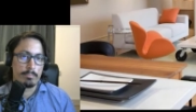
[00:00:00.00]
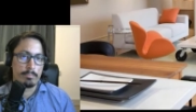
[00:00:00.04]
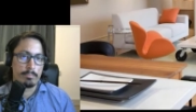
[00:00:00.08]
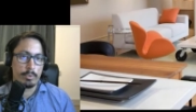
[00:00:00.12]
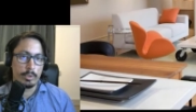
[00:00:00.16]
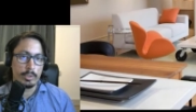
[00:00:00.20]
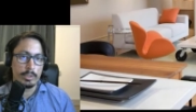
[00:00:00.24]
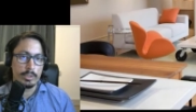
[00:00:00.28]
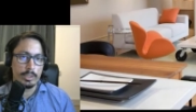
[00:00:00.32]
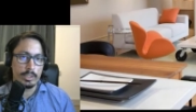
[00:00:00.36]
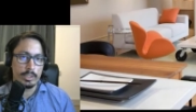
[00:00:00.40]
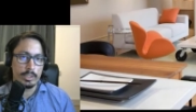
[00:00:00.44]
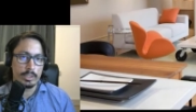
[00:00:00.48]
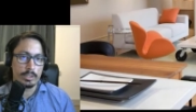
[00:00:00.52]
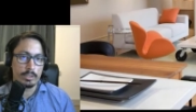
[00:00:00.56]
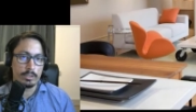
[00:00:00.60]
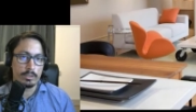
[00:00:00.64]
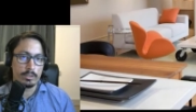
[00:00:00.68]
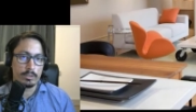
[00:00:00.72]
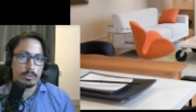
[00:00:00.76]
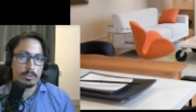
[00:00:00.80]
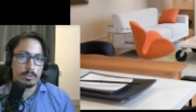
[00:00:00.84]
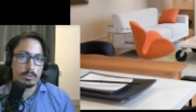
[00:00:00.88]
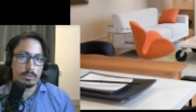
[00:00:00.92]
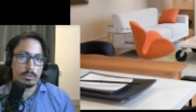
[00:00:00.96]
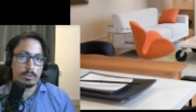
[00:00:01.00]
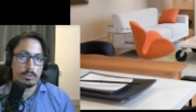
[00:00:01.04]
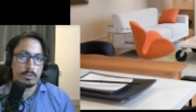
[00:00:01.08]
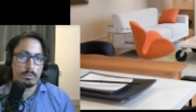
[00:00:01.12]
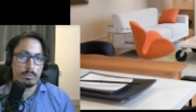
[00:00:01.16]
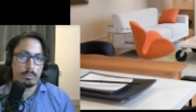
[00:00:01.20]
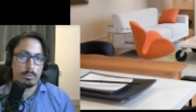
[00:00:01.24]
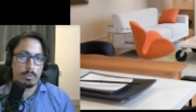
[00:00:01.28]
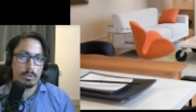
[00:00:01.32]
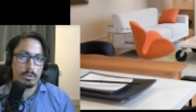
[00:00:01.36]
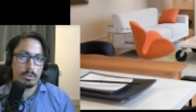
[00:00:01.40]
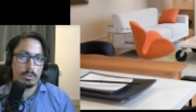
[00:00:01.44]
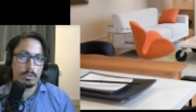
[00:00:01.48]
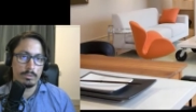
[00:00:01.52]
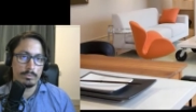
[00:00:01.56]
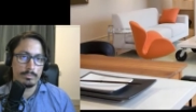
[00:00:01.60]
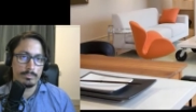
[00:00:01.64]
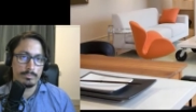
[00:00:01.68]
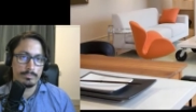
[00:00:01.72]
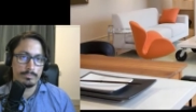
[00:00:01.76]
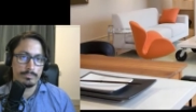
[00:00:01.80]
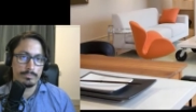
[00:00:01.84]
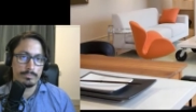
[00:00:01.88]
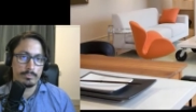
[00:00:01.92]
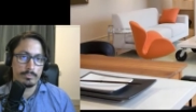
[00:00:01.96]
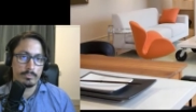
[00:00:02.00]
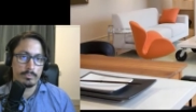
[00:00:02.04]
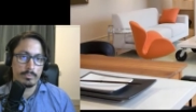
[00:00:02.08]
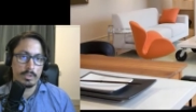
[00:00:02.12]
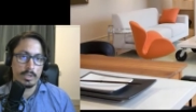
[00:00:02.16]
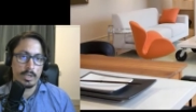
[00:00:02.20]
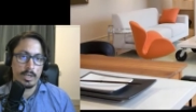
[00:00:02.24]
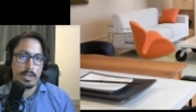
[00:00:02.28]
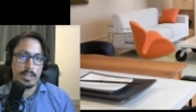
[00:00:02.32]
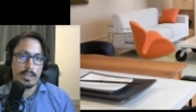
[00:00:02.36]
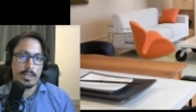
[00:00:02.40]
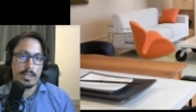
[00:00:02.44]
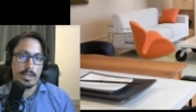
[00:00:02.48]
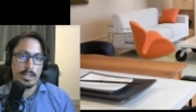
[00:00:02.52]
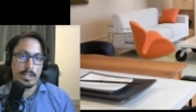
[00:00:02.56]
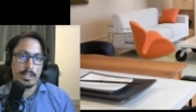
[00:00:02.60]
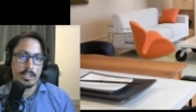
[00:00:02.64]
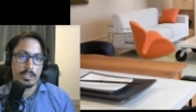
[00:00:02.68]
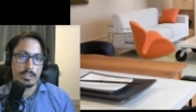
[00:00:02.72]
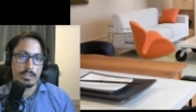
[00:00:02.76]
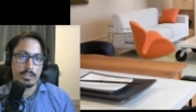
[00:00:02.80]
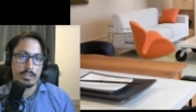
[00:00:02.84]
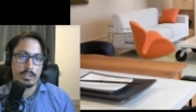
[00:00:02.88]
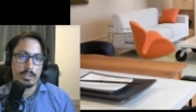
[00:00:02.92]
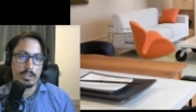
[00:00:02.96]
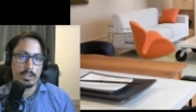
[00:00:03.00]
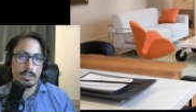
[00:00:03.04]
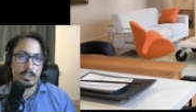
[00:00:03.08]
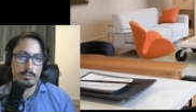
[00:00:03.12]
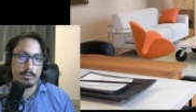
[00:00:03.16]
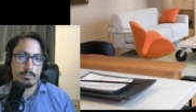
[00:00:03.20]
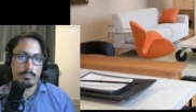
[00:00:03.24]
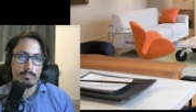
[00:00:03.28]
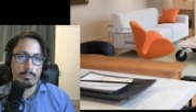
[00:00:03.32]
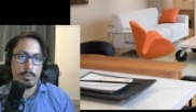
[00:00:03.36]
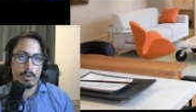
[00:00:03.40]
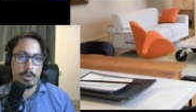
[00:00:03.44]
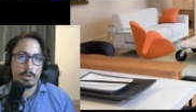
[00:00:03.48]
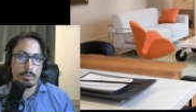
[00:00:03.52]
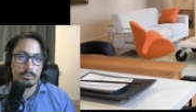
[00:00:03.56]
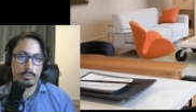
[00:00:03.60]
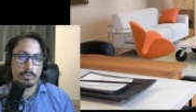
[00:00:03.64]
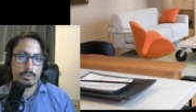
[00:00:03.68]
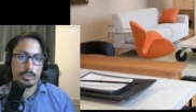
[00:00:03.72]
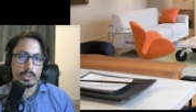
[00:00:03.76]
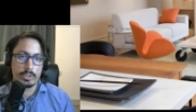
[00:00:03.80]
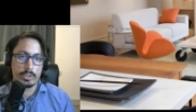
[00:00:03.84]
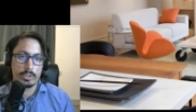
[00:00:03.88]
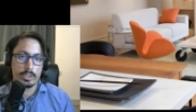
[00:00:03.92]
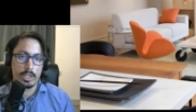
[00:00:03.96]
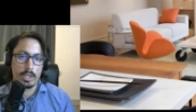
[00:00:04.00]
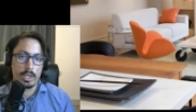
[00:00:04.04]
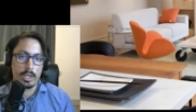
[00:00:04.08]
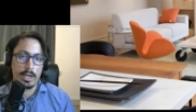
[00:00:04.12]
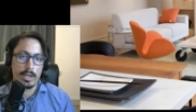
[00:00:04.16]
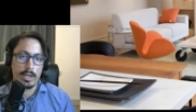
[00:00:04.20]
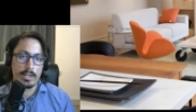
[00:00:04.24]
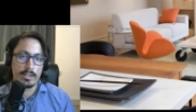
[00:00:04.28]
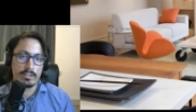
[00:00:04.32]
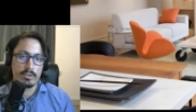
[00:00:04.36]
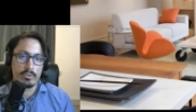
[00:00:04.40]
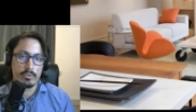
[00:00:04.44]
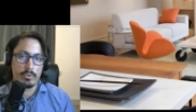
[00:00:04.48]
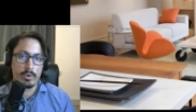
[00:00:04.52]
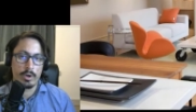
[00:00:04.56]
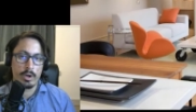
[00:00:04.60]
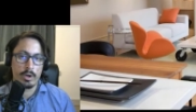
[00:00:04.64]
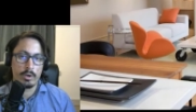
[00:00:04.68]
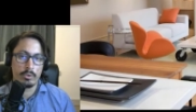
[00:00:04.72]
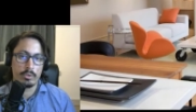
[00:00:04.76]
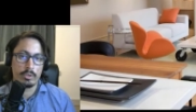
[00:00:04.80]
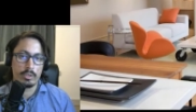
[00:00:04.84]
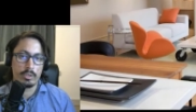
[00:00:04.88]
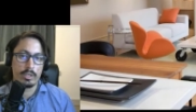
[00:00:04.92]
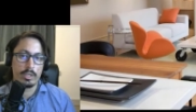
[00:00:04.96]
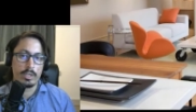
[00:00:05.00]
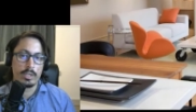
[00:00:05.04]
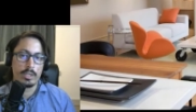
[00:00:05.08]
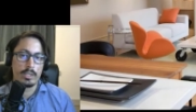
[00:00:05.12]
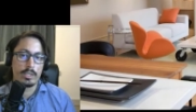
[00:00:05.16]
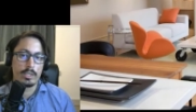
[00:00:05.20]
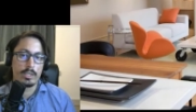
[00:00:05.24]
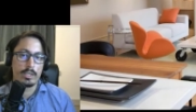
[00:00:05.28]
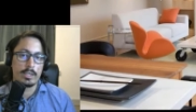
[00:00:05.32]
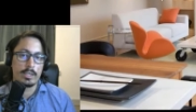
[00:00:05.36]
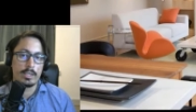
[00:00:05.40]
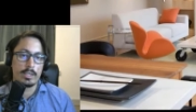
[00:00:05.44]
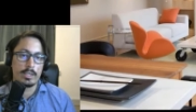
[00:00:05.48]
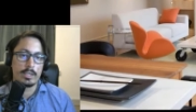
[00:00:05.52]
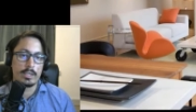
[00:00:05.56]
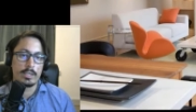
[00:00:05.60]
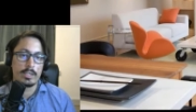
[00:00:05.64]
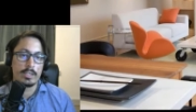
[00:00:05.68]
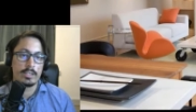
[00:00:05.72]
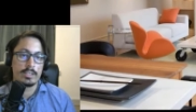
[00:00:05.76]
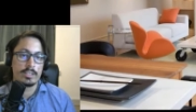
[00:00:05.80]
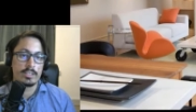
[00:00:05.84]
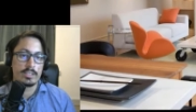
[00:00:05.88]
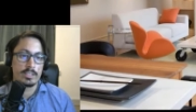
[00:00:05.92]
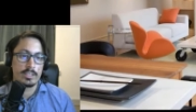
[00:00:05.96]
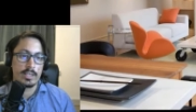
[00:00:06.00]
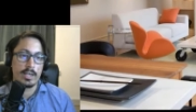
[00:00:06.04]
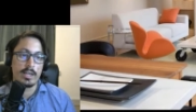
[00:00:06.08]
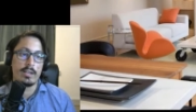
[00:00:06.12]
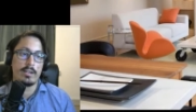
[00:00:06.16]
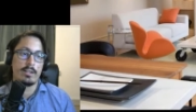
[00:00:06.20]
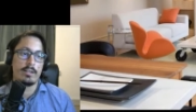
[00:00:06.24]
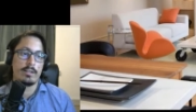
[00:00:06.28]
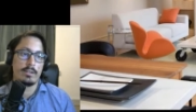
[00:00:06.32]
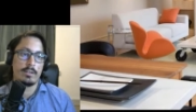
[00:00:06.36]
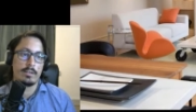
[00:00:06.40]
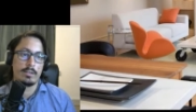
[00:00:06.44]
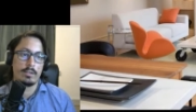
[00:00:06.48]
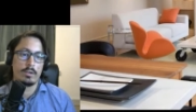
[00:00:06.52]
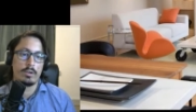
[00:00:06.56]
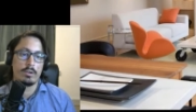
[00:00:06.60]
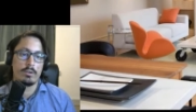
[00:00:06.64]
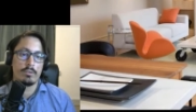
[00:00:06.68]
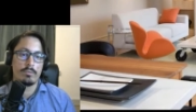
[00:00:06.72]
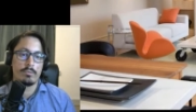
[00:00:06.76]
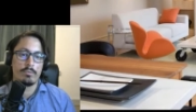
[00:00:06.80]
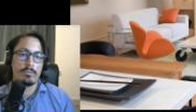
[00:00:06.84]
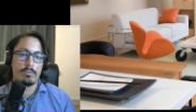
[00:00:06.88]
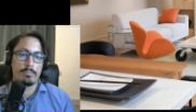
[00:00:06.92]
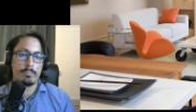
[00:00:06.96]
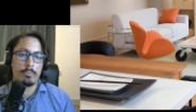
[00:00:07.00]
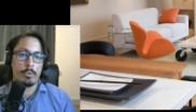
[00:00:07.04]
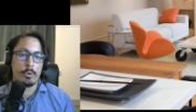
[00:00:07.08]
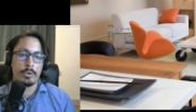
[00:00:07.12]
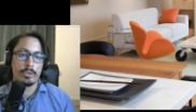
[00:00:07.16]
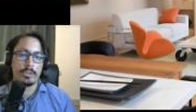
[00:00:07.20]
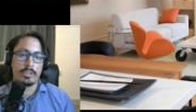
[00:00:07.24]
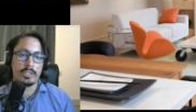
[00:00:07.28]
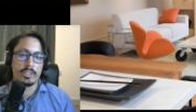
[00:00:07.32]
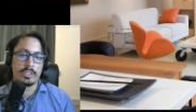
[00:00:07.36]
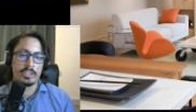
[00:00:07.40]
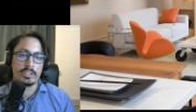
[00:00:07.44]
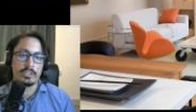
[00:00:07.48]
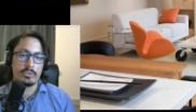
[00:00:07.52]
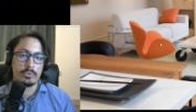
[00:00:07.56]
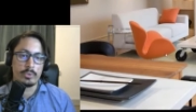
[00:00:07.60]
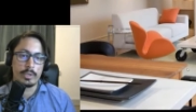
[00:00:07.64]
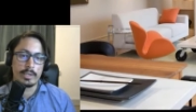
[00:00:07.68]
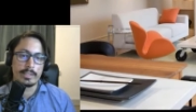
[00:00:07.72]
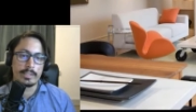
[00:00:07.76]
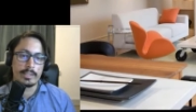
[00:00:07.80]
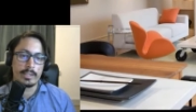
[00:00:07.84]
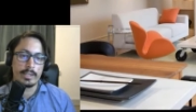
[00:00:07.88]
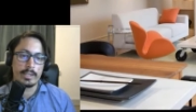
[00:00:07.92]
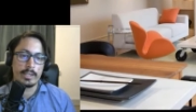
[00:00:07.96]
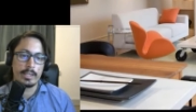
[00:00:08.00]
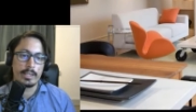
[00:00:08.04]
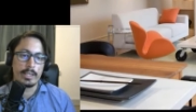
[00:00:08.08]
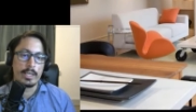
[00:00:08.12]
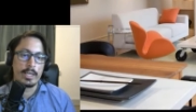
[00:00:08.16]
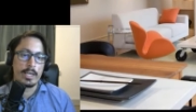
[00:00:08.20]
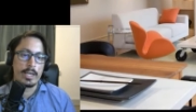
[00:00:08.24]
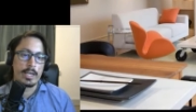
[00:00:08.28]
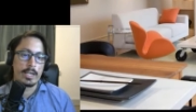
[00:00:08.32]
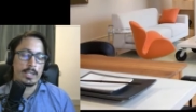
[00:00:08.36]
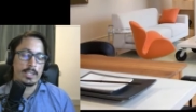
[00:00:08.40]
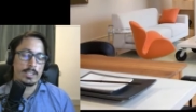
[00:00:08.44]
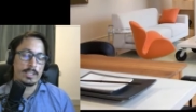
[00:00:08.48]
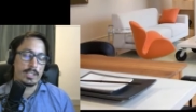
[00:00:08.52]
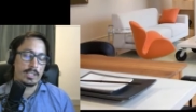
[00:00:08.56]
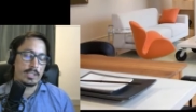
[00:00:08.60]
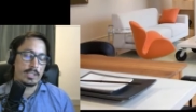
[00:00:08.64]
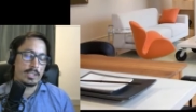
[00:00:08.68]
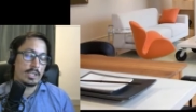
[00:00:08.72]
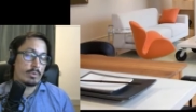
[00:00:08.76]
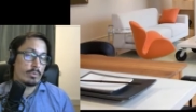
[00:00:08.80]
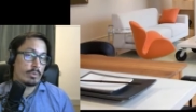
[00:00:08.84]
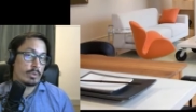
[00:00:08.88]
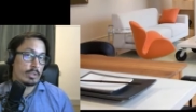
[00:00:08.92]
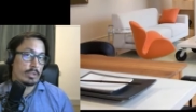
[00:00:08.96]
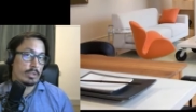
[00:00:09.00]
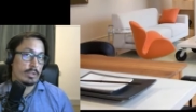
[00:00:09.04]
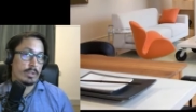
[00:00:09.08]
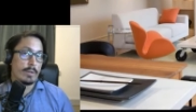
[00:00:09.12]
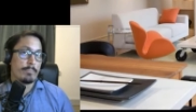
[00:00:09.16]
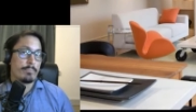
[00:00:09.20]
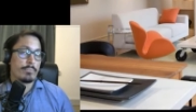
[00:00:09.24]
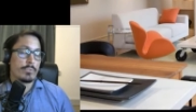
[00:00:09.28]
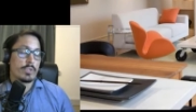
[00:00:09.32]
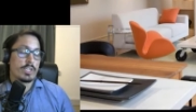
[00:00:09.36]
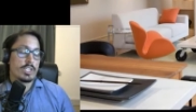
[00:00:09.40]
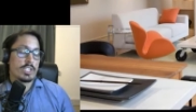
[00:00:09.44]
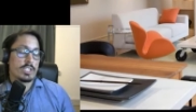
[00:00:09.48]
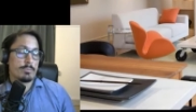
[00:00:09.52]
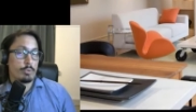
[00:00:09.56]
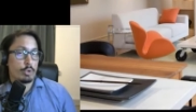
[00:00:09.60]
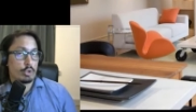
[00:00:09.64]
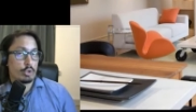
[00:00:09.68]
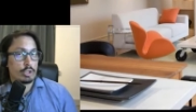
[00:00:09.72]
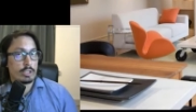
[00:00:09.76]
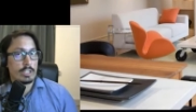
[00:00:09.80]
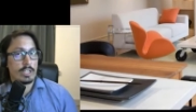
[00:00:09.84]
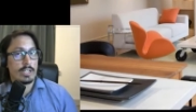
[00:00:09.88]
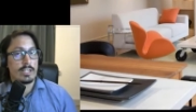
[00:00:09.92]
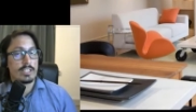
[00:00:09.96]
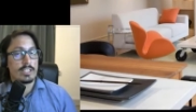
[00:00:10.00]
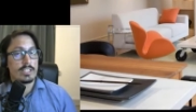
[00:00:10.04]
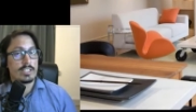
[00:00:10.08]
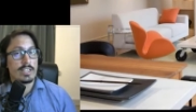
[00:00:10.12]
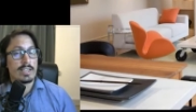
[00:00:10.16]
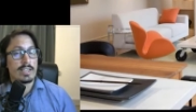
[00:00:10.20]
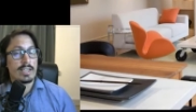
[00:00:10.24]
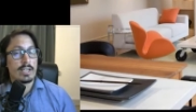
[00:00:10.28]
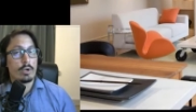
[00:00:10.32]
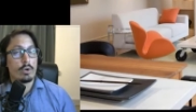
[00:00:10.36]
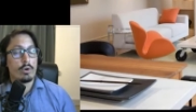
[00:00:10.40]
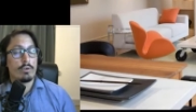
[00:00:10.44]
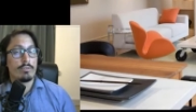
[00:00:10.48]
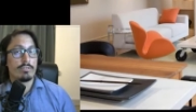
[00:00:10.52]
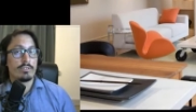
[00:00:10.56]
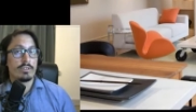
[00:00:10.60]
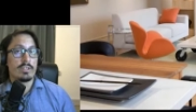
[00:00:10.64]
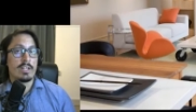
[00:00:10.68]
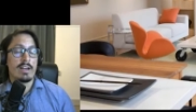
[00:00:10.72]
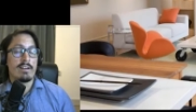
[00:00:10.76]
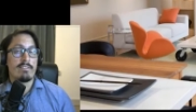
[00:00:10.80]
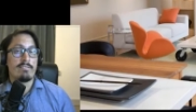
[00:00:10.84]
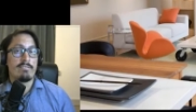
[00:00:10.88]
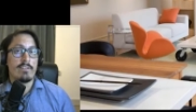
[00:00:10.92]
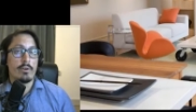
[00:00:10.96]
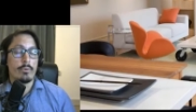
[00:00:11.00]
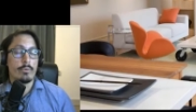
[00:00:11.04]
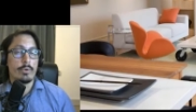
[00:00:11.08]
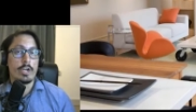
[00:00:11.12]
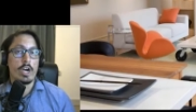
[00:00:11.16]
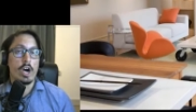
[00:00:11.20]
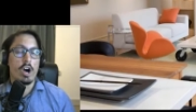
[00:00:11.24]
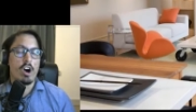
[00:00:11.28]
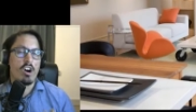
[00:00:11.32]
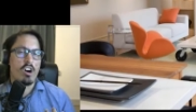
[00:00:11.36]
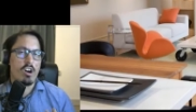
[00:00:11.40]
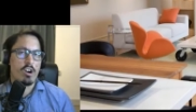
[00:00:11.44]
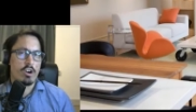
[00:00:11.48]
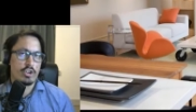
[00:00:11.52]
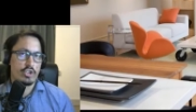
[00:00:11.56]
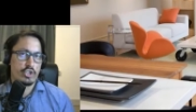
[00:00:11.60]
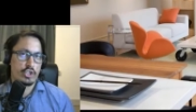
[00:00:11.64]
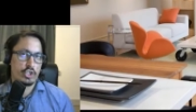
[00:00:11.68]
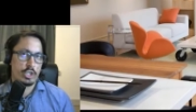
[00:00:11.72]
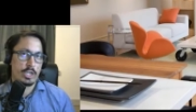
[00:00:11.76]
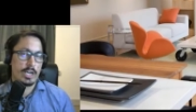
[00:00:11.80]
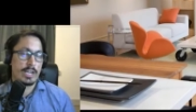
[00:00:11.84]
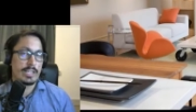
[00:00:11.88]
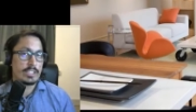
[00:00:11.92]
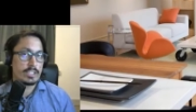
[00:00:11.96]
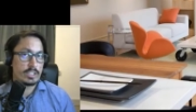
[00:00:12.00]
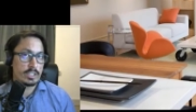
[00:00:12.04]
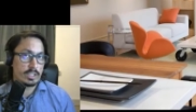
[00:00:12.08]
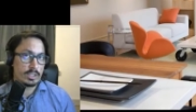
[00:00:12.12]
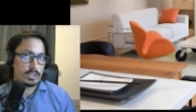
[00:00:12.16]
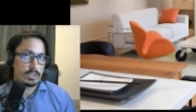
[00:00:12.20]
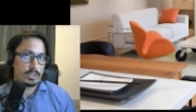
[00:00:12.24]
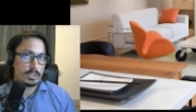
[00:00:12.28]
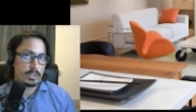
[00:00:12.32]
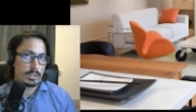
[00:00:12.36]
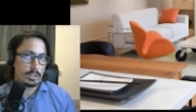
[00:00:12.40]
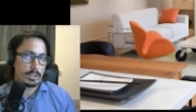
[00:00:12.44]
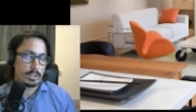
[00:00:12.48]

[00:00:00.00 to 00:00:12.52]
pointing to the wall, and then it's bouncing the light around uh, instead of pointing directly. Because the thing with spotlight is they can often have very harsh lighting,